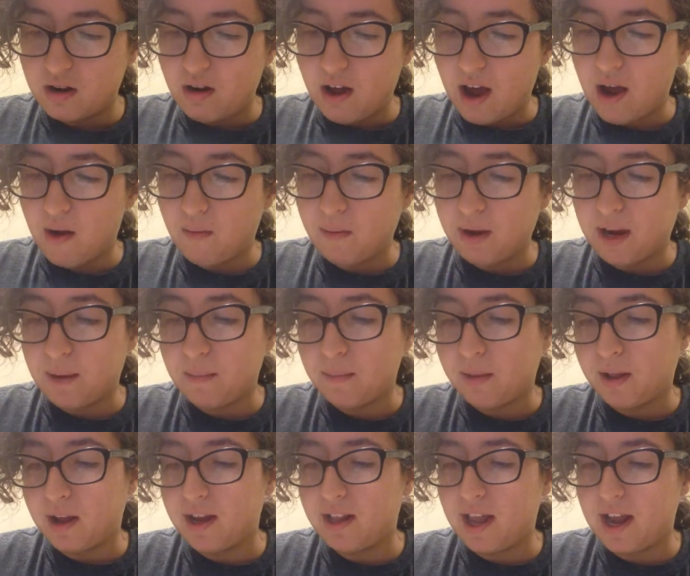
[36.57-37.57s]
And we can
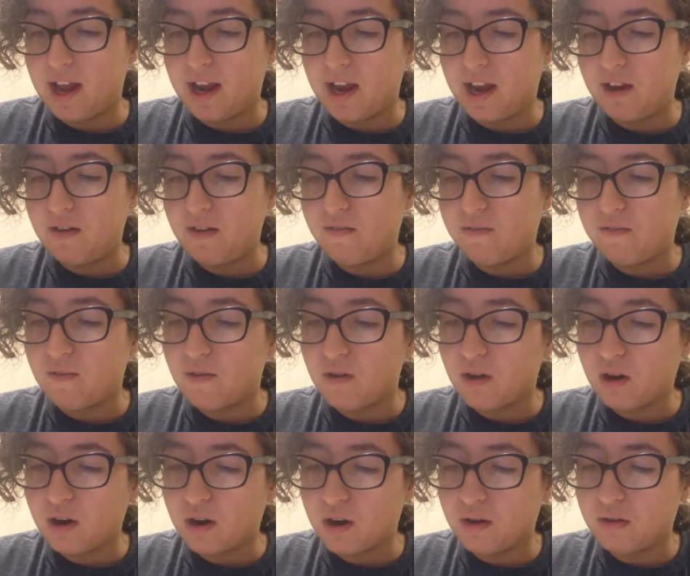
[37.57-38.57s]
plug that in
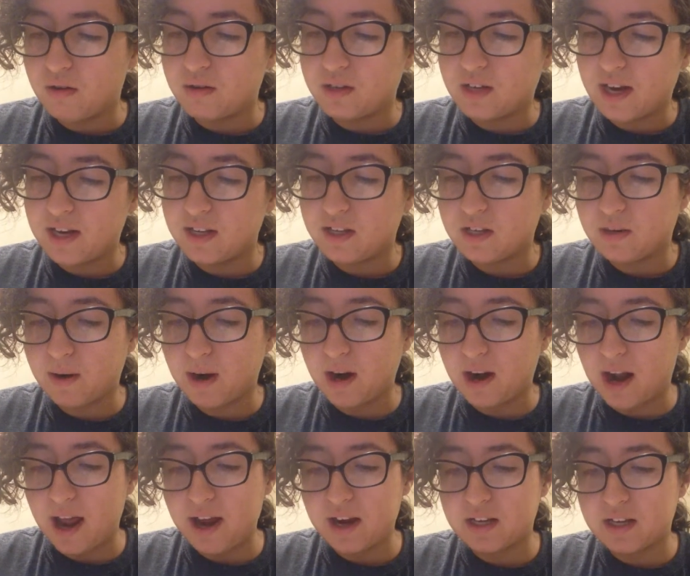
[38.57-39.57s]
for cosine squared
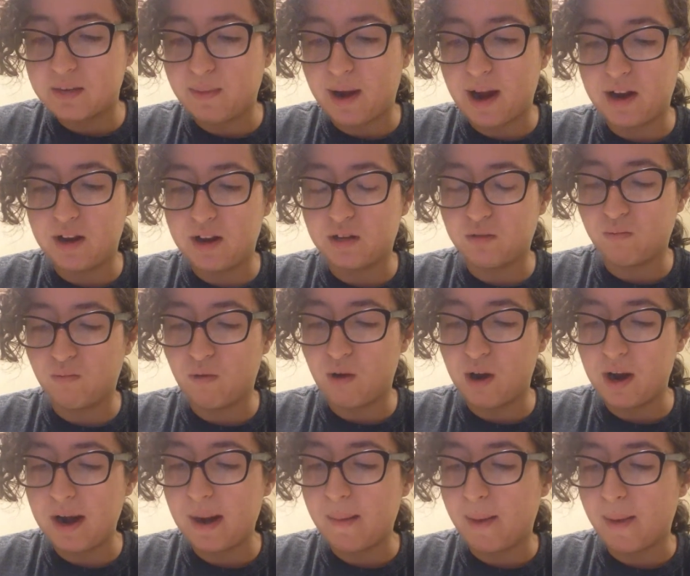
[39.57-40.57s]
x minus
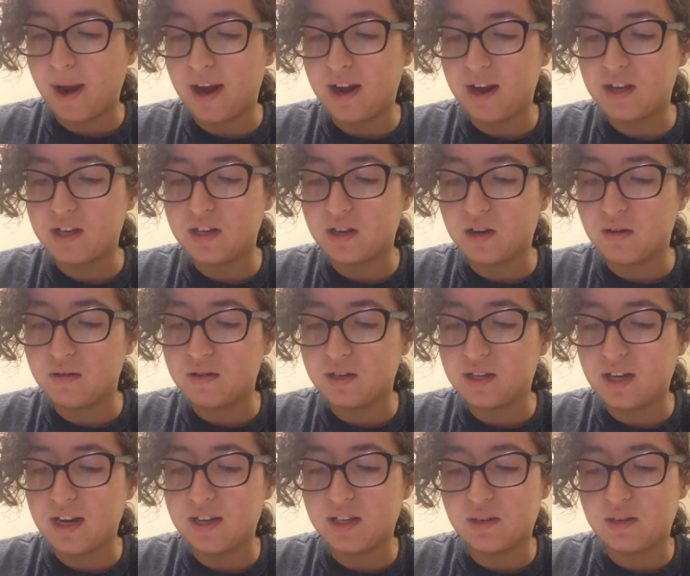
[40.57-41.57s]
1 minus
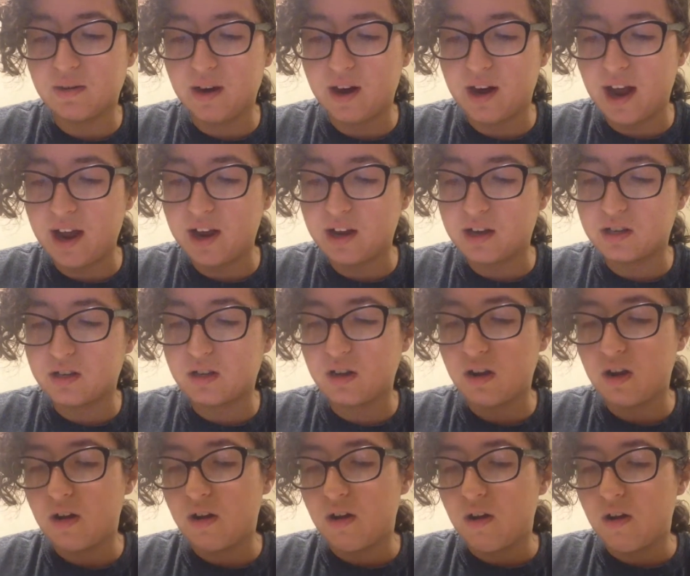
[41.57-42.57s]
cosine squared x
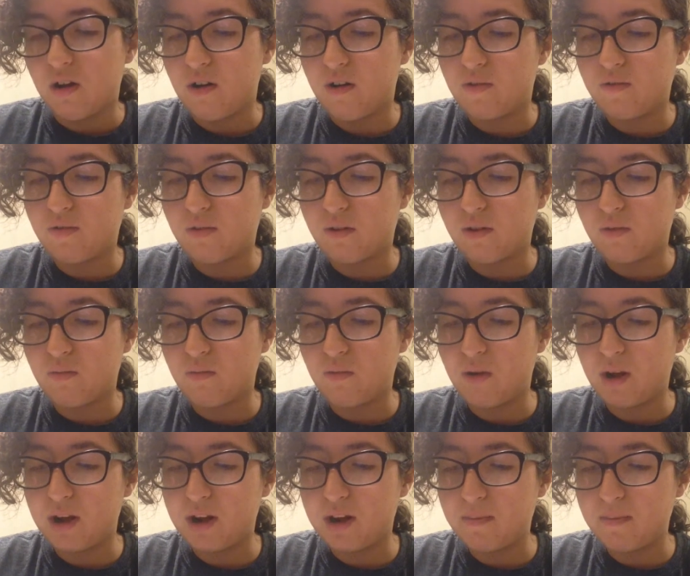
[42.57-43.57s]
over
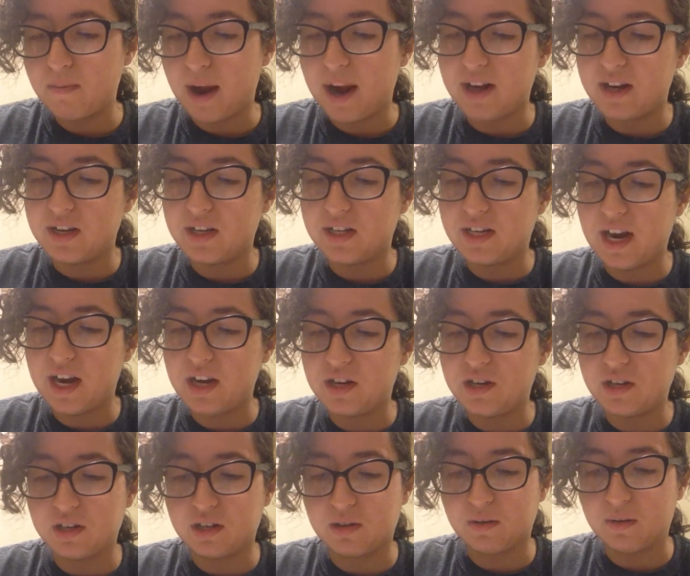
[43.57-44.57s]
1 minus
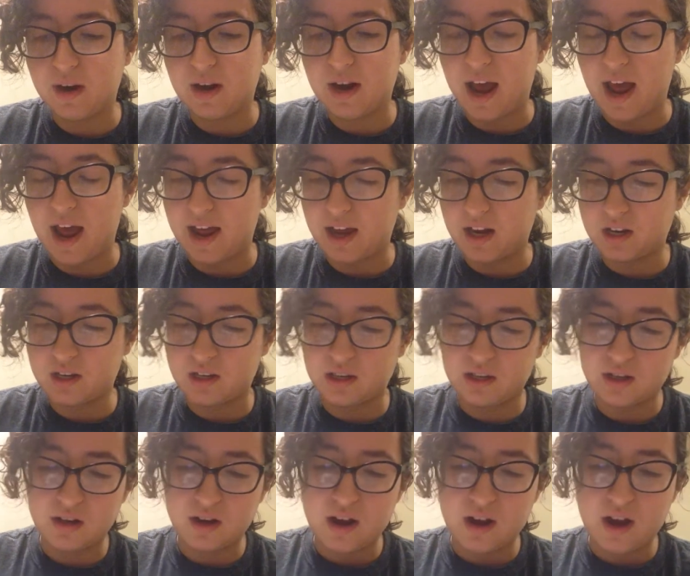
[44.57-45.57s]
tangent squared
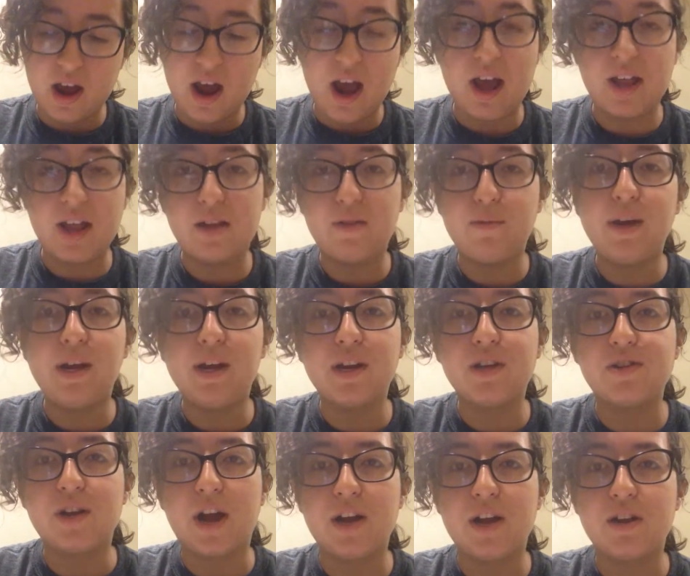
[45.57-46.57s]
x. And then we
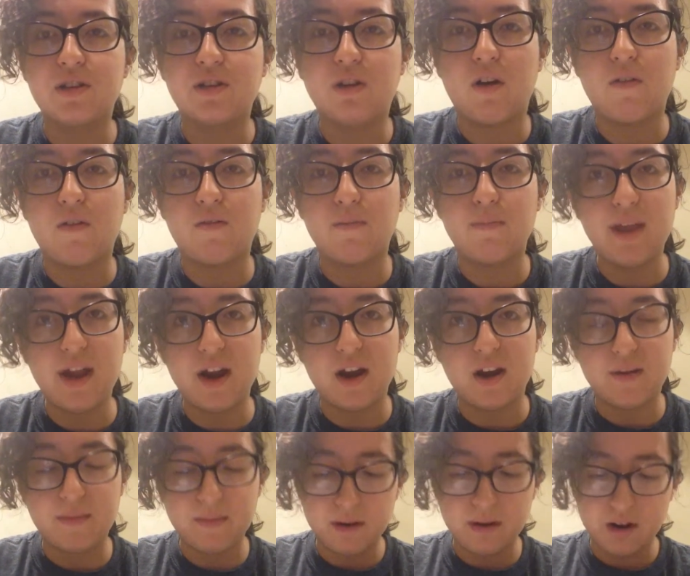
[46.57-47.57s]
can try to solve from
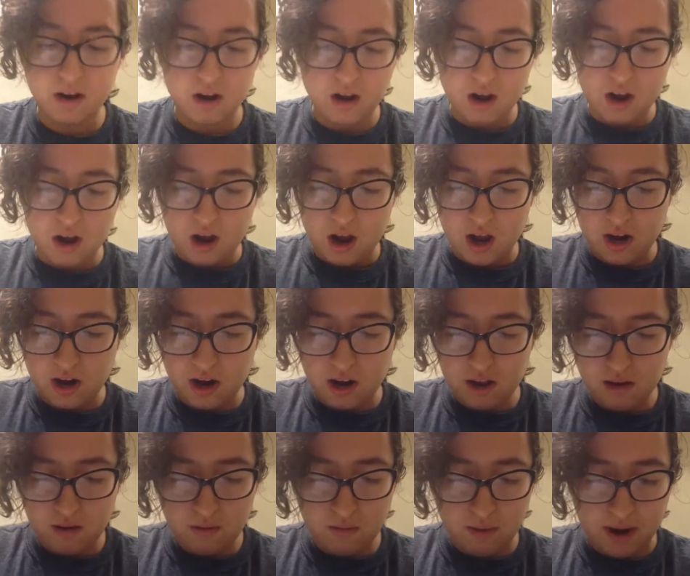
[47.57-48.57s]
there.
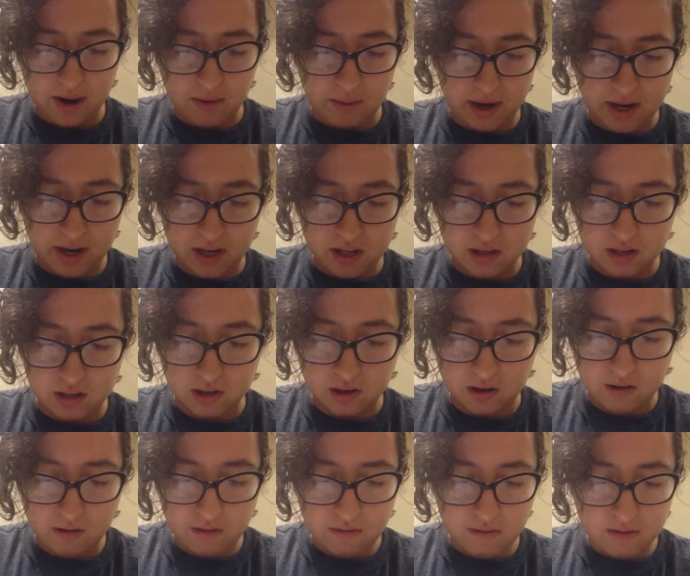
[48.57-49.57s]
Another way we can
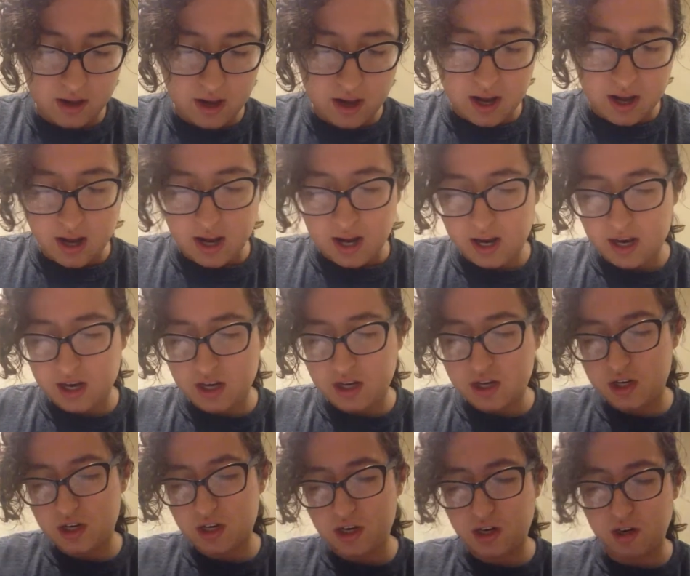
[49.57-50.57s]
solve
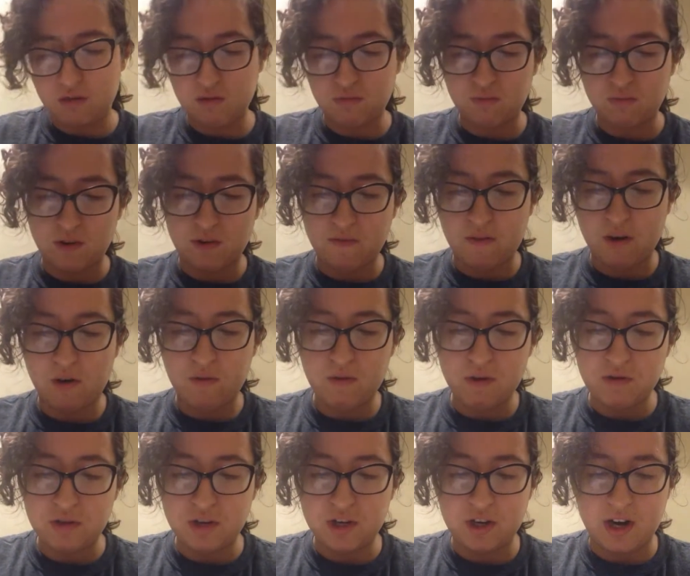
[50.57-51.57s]
is to use one of our
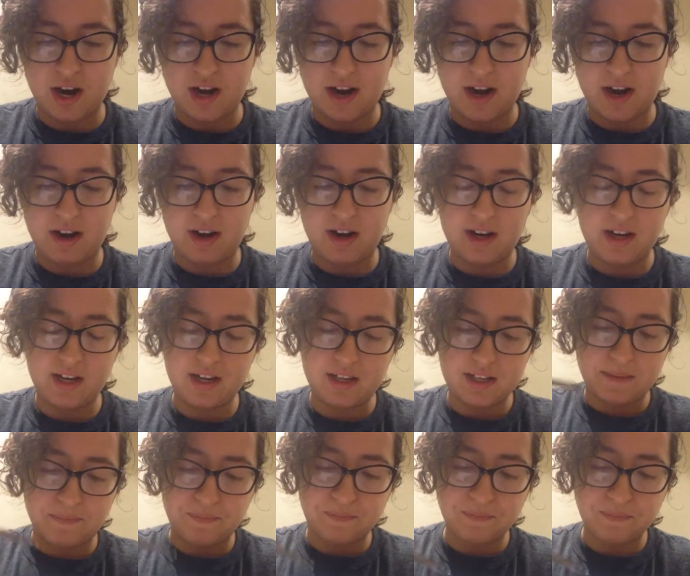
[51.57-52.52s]
quotient identities,